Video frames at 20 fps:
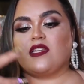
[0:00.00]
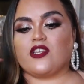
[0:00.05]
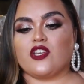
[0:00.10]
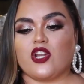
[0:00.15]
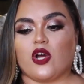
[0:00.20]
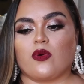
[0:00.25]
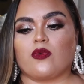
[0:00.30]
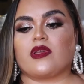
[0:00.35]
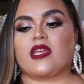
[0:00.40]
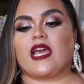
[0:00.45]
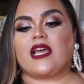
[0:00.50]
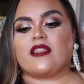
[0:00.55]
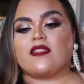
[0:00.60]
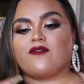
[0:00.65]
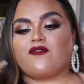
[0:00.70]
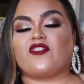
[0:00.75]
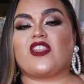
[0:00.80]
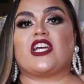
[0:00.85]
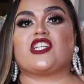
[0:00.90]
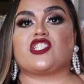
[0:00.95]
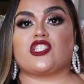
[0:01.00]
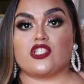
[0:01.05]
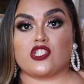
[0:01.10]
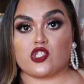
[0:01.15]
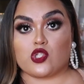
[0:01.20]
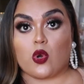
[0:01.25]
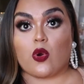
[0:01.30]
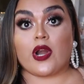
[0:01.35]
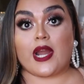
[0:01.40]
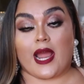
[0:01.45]
you know get flesh the
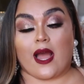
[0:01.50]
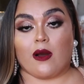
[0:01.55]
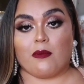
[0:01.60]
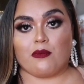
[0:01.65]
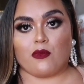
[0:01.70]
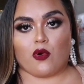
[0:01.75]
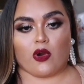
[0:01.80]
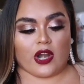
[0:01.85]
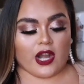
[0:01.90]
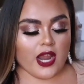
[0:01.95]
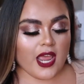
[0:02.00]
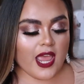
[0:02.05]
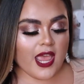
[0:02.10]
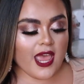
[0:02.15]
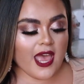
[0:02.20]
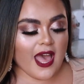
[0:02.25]
story out more